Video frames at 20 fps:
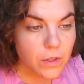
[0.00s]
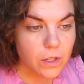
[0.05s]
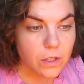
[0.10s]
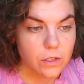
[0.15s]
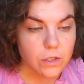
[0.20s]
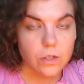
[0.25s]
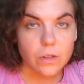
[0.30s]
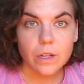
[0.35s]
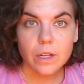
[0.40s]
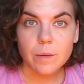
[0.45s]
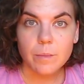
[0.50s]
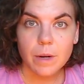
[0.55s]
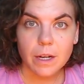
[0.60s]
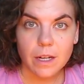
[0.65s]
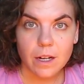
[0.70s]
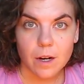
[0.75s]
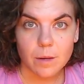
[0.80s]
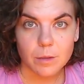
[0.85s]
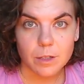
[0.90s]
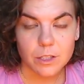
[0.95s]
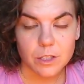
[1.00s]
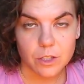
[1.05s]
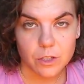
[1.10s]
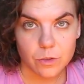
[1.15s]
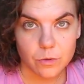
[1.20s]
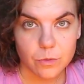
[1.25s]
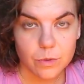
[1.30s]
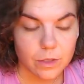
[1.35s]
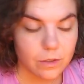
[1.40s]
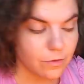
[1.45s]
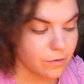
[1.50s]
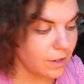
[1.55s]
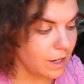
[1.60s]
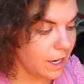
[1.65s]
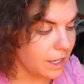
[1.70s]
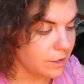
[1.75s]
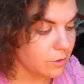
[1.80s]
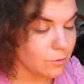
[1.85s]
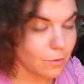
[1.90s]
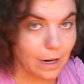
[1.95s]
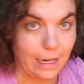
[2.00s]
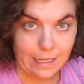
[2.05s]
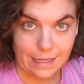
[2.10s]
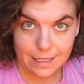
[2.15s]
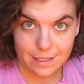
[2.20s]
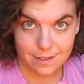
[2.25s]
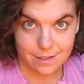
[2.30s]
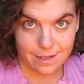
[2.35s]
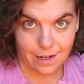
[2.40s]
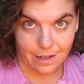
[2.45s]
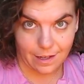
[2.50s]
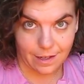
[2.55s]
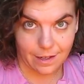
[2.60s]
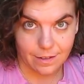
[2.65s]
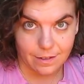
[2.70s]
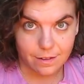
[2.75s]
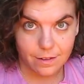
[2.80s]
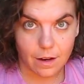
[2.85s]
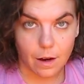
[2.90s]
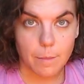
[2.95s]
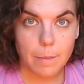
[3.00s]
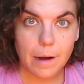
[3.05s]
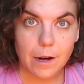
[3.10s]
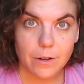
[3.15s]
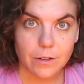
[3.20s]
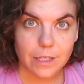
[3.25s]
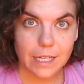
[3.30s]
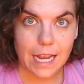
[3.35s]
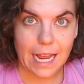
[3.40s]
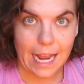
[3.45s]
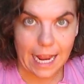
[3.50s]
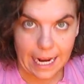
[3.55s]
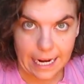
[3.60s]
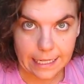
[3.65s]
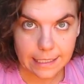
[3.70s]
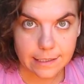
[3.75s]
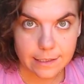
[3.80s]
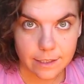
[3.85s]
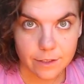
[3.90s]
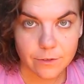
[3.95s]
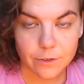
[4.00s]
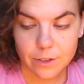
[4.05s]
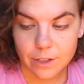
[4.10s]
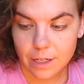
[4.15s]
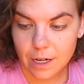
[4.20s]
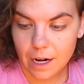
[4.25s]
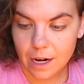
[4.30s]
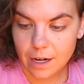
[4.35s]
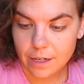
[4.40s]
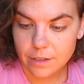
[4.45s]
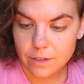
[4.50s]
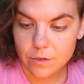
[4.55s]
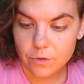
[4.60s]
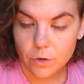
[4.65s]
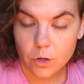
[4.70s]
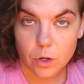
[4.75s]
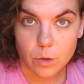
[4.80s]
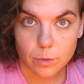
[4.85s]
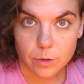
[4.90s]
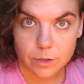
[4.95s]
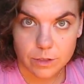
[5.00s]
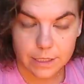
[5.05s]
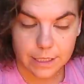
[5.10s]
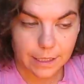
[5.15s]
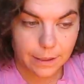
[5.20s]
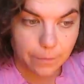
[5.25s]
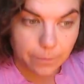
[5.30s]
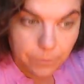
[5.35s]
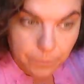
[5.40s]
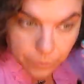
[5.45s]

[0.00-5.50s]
So in my cupboard you will find, right this second, about 8 different kinds of herbal tea.